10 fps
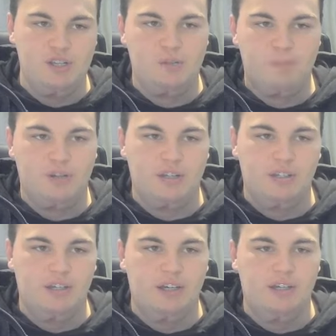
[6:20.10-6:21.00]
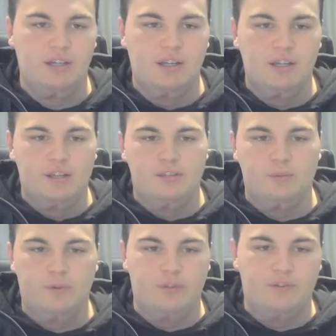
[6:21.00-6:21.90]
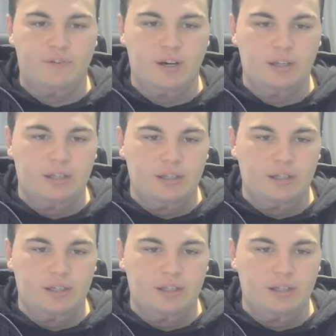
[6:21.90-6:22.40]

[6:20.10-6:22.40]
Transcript: predicting Ladd to win the fight.